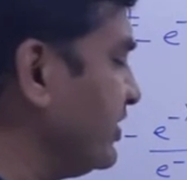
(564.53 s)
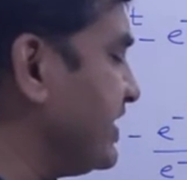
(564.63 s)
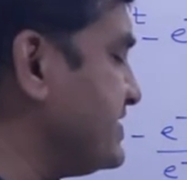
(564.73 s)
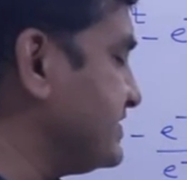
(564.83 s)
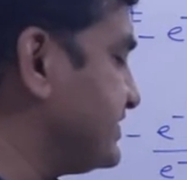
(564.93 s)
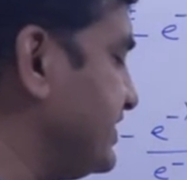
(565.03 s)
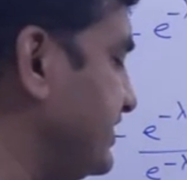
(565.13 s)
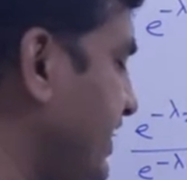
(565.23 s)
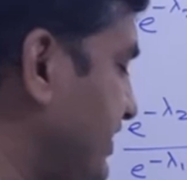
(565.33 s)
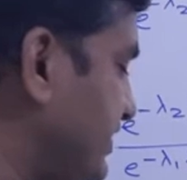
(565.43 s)
we can say
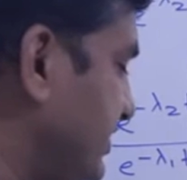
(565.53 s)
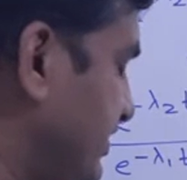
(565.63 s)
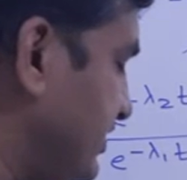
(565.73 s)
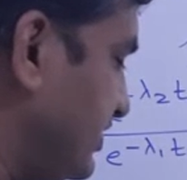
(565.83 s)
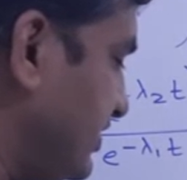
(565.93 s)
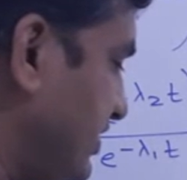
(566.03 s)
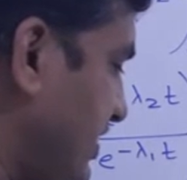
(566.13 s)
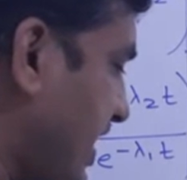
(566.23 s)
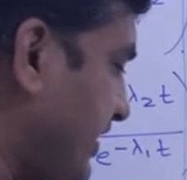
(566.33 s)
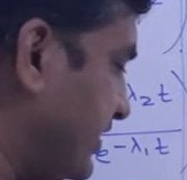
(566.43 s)
that the
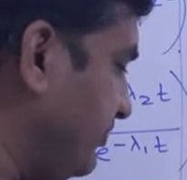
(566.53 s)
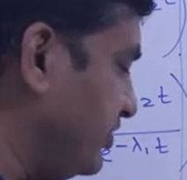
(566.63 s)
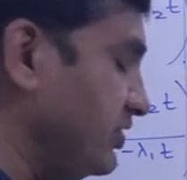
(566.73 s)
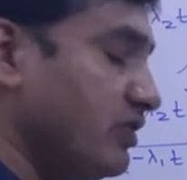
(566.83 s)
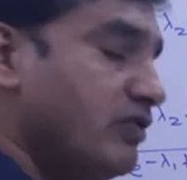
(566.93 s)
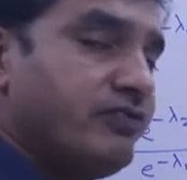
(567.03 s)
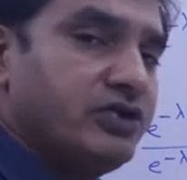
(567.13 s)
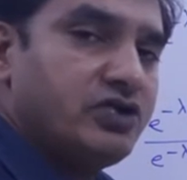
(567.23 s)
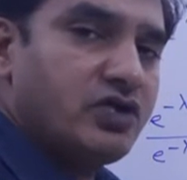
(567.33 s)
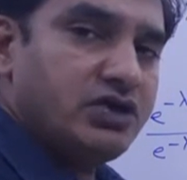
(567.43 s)
activity of
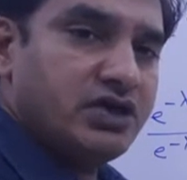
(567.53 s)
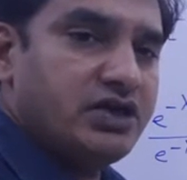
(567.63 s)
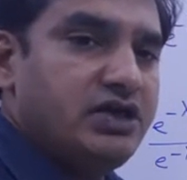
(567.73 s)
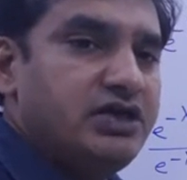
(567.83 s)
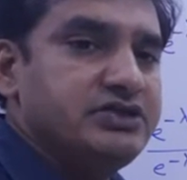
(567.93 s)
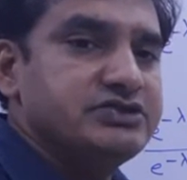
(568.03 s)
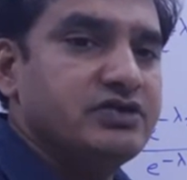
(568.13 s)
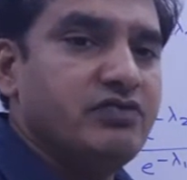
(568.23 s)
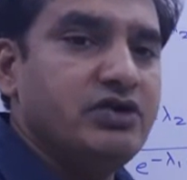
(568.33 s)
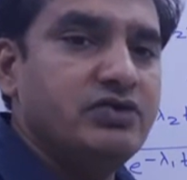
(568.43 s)
a daughter, it is
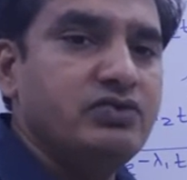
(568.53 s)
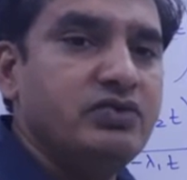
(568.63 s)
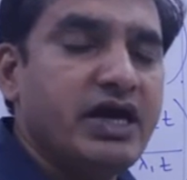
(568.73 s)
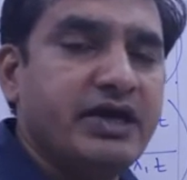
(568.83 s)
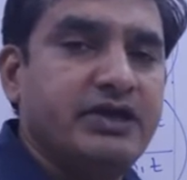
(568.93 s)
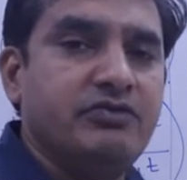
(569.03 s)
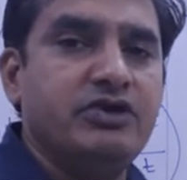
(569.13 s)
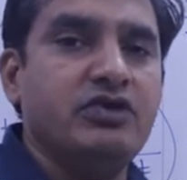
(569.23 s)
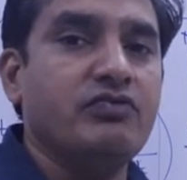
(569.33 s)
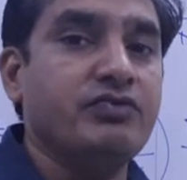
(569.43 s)
equal to
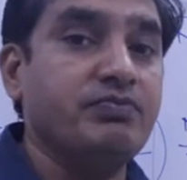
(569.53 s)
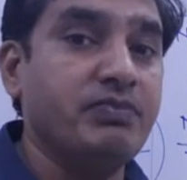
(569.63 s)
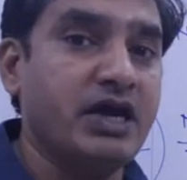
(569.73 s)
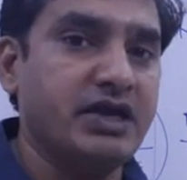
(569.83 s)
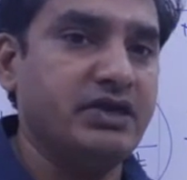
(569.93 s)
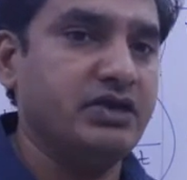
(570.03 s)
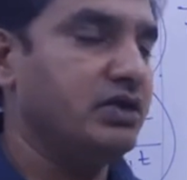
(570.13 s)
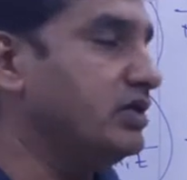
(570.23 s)
activity of a parent.